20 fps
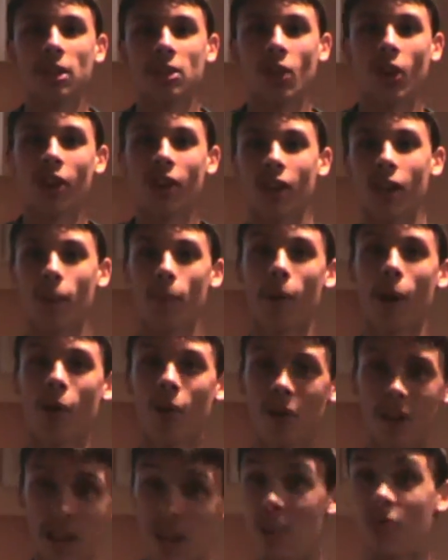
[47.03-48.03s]
talking
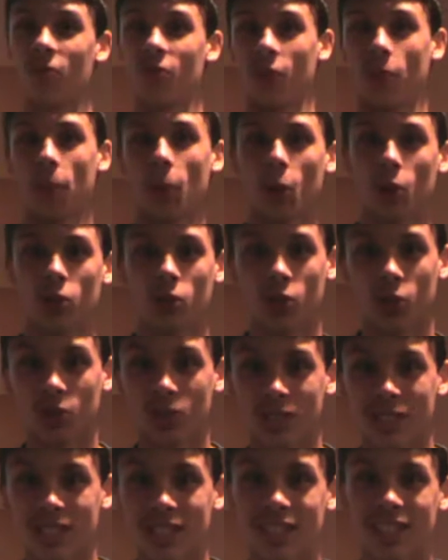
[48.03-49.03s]
about
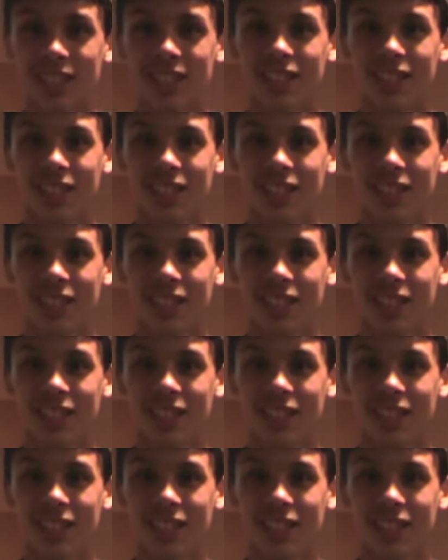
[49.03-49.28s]
infomercials.